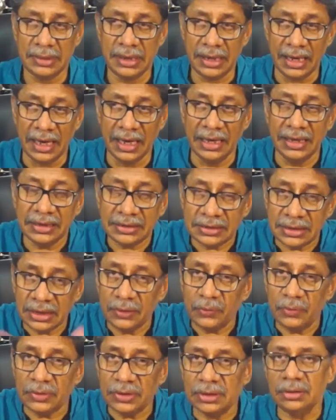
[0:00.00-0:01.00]

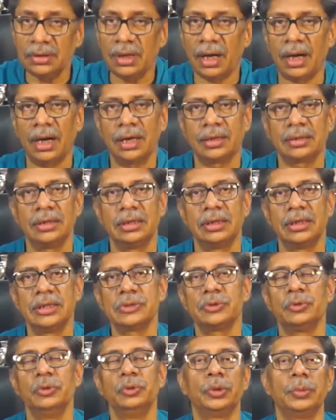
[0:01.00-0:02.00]
anything within the heartland
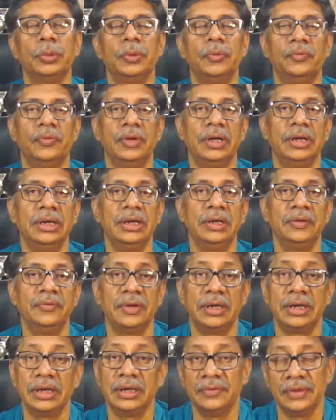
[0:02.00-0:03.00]
is going to be very,
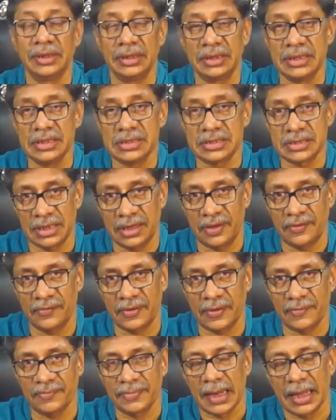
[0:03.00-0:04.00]
very, very safe,
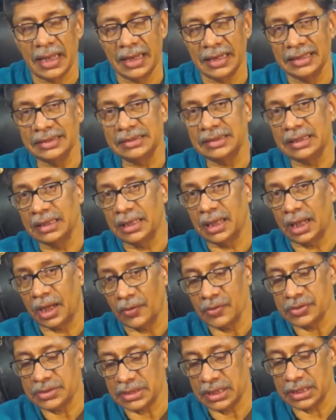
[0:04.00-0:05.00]
and anything
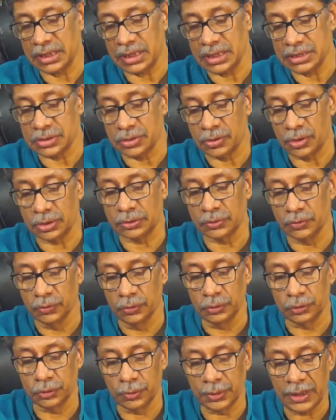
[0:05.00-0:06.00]
outside is not
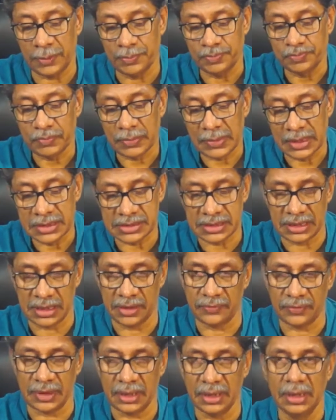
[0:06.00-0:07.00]
going to be
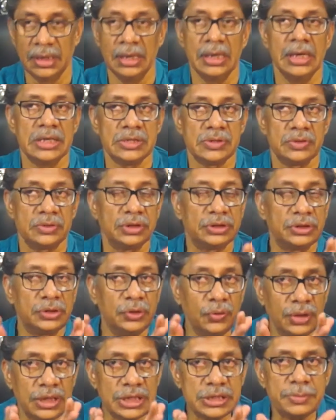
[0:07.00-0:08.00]
safe. So the
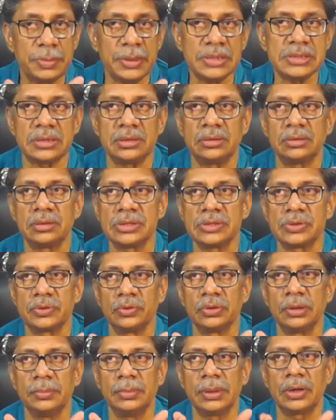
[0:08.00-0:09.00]
theory is best
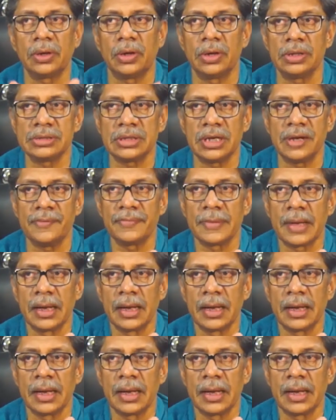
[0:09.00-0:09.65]
understood because the